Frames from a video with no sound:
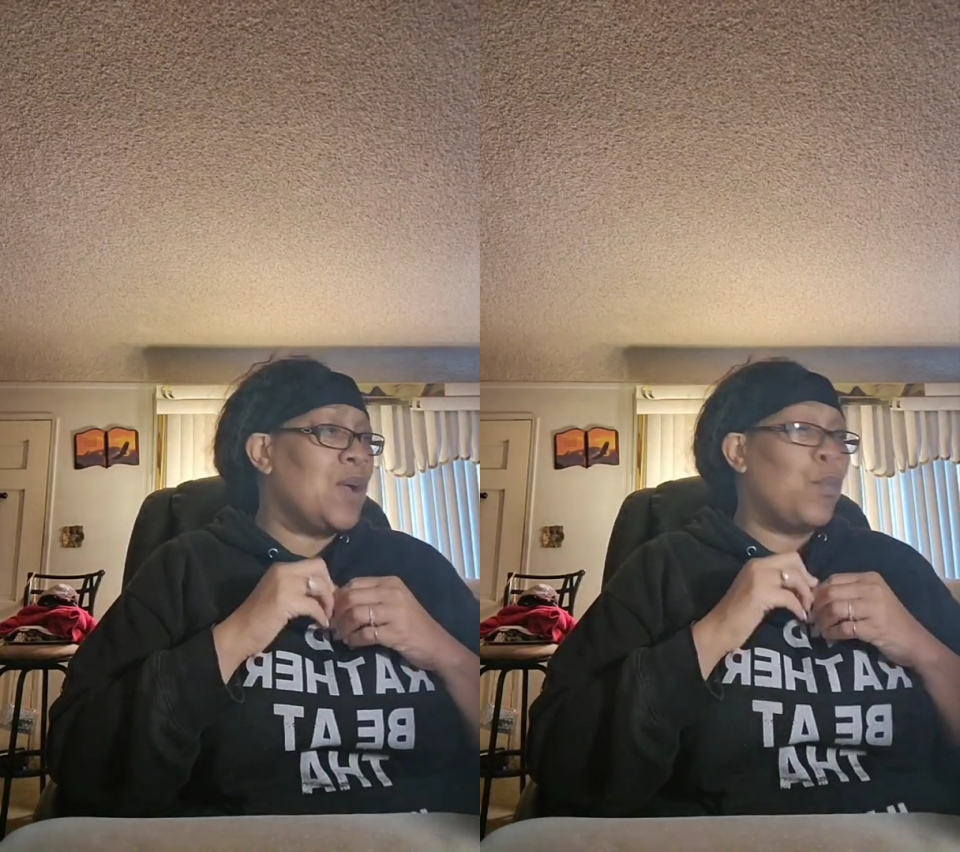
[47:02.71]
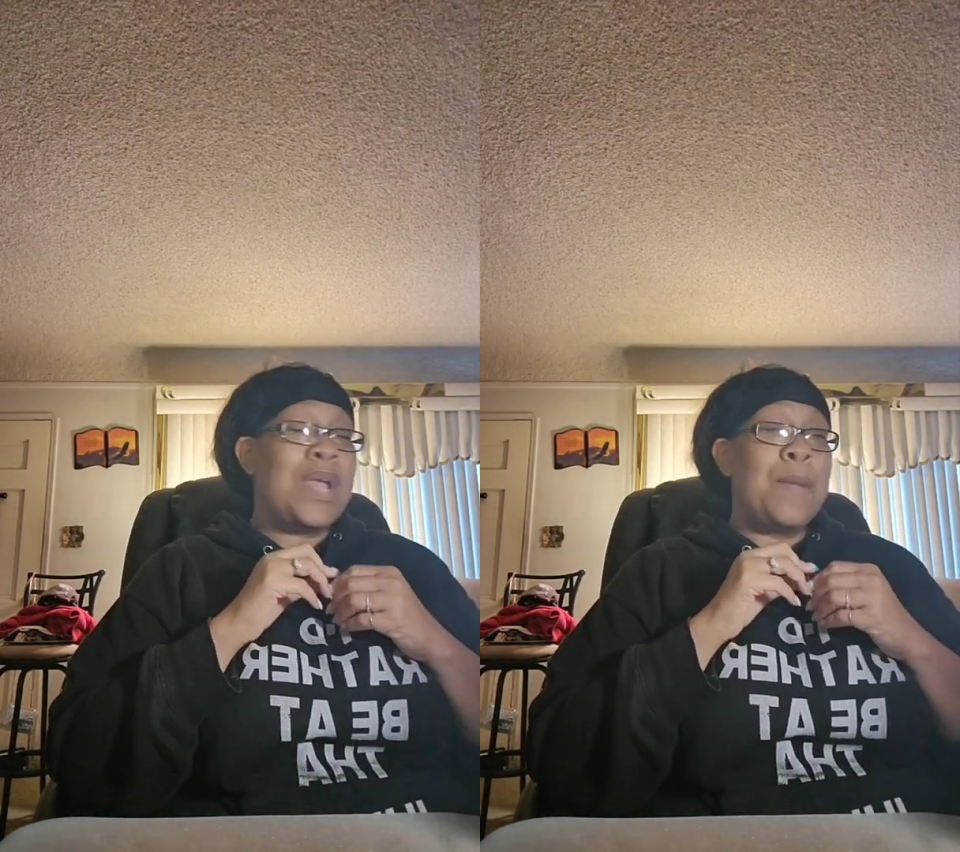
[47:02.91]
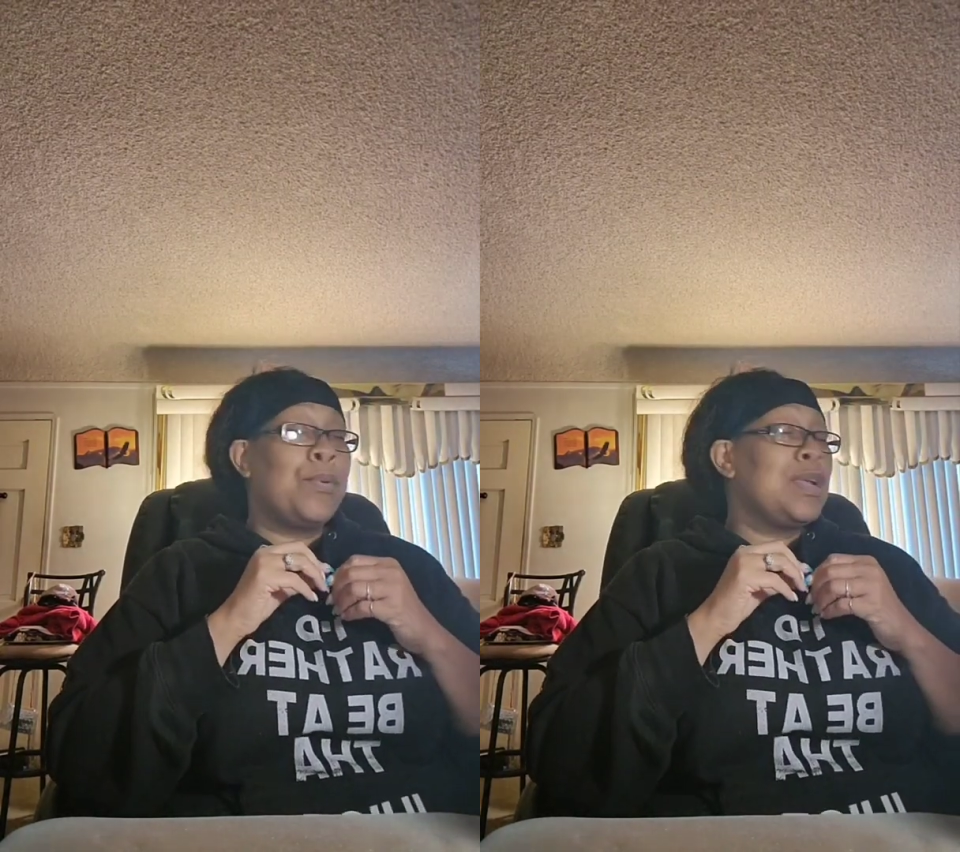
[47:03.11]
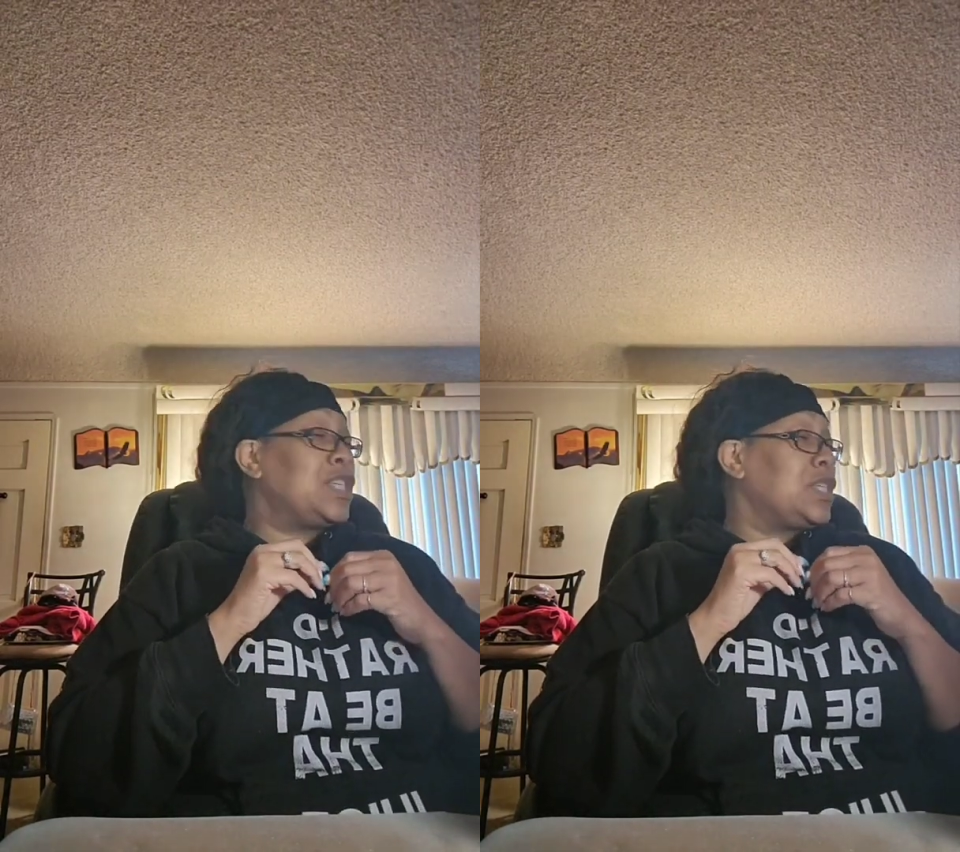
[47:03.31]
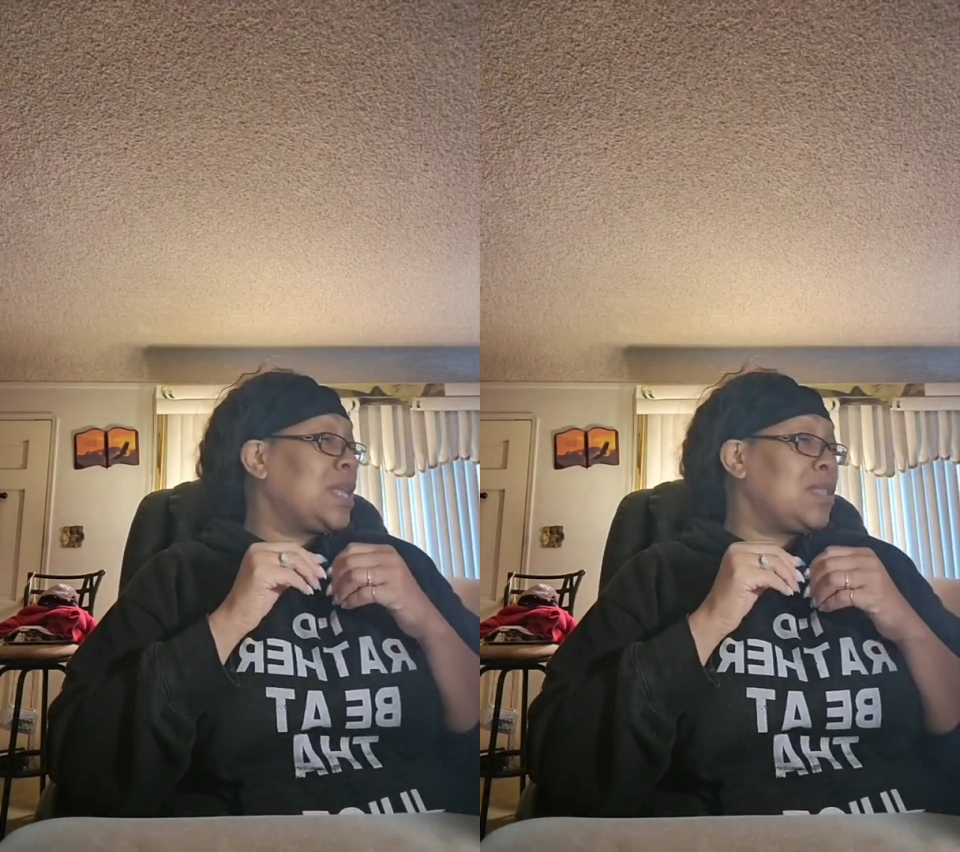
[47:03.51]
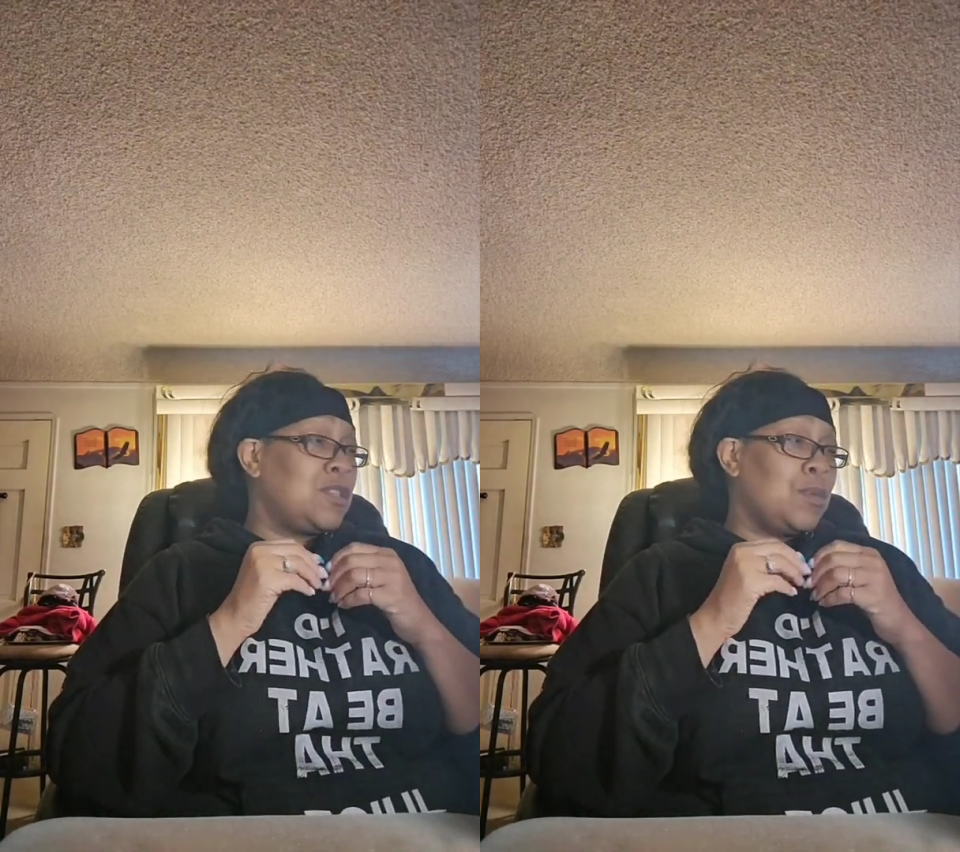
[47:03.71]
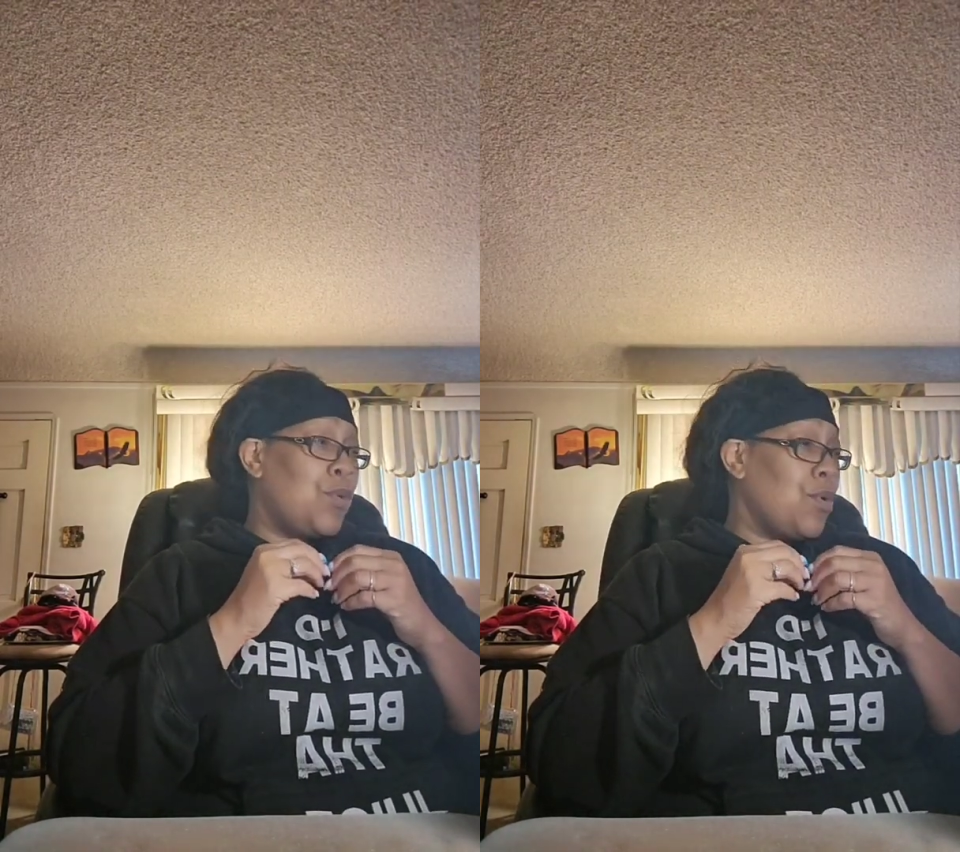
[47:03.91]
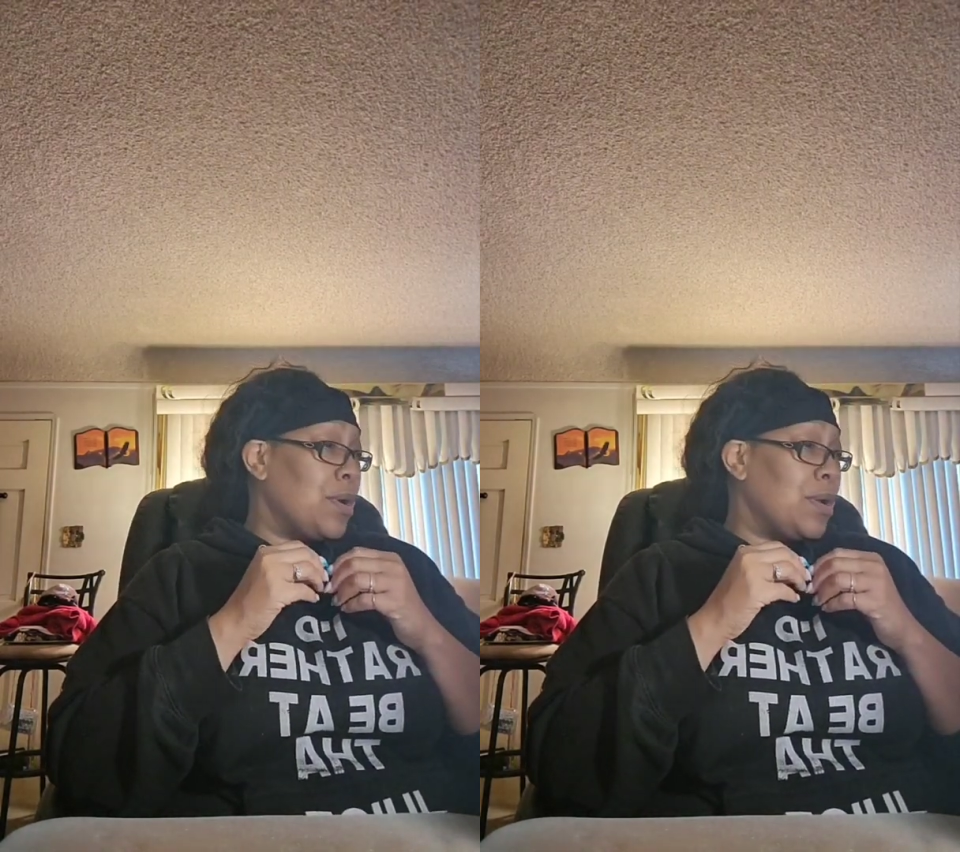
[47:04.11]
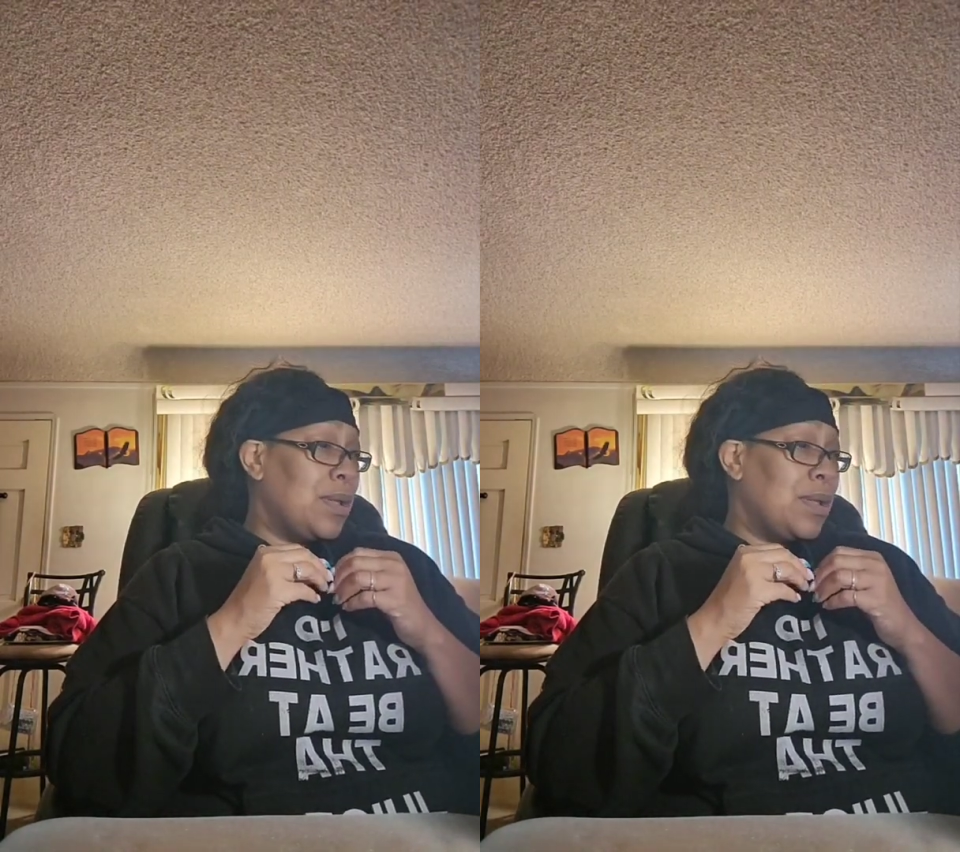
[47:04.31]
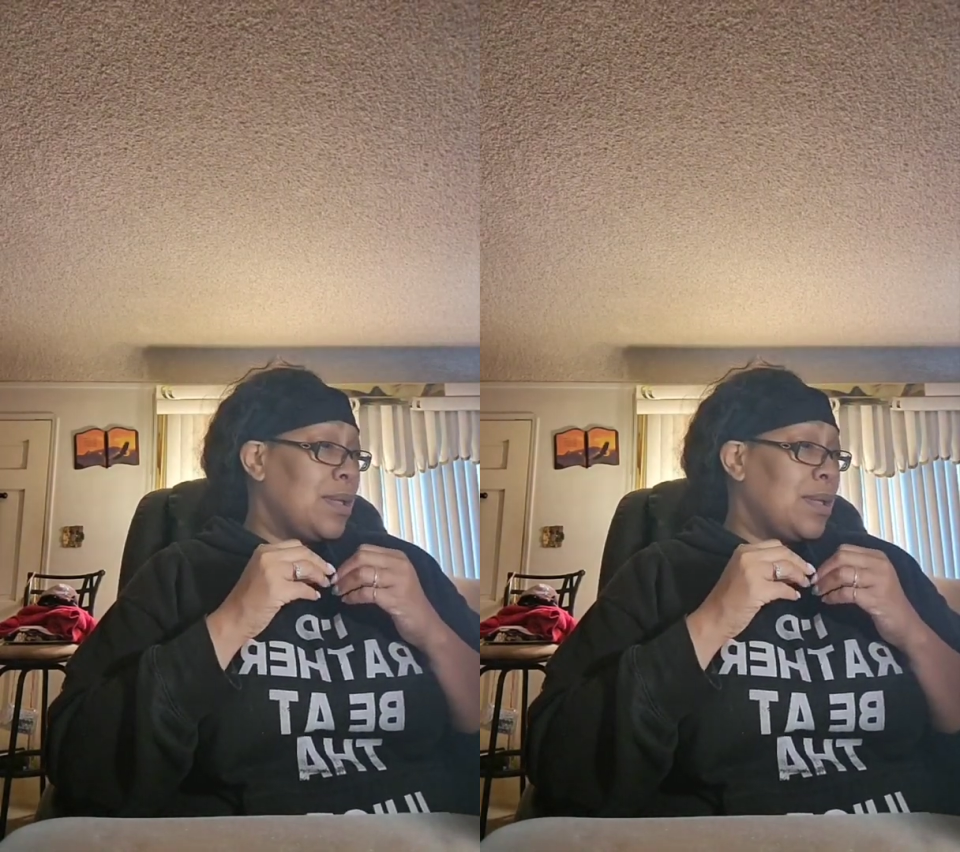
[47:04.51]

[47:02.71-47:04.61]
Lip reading: And we appreciate the support.